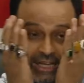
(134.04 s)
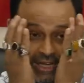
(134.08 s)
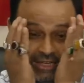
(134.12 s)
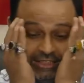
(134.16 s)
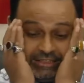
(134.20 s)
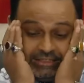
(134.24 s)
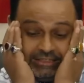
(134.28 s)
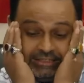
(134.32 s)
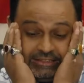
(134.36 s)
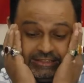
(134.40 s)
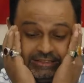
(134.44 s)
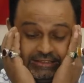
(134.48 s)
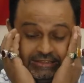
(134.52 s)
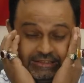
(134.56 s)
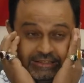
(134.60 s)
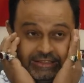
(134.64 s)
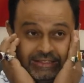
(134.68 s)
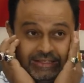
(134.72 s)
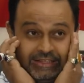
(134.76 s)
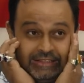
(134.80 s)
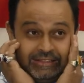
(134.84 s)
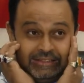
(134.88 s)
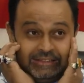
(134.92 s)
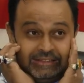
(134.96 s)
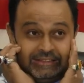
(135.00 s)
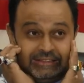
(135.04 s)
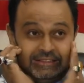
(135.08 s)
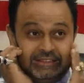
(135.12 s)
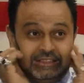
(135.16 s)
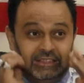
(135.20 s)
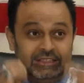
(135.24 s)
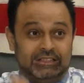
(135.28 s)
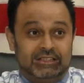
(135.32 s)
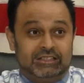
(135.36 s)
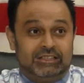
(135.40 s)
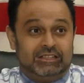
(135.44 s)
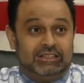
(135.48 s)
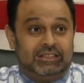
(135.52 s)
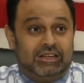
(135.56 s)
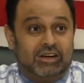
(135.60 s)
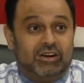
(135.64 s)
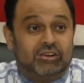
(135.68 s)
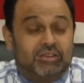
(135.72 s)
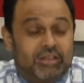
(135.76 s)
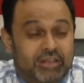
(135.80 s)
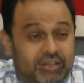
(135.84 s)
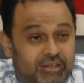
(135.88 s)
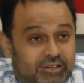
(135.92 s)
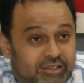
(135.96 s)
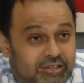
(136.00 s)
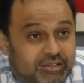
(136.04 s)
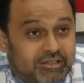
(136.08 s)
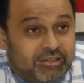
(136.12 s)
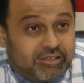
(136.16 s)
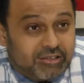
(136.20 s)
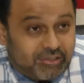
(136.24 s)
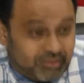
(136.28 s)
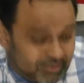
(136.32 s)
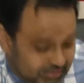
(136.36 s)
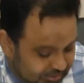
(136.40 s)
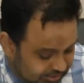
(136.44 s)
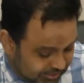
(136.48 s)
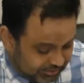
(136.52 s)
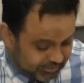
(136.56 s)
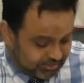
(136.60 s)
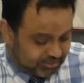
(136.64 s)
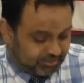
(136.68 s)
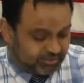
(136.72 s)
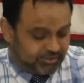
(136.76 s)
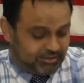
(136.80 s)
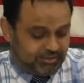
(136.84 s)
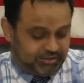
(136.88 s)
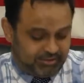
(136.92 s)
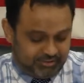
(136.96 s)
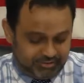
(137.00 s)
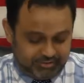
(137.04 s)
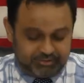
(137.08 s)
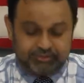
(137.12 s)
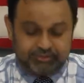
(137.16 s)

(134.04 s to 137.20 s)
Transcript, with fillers: lot. We have until 2:15. Okay. Good. Good. Good. That's good.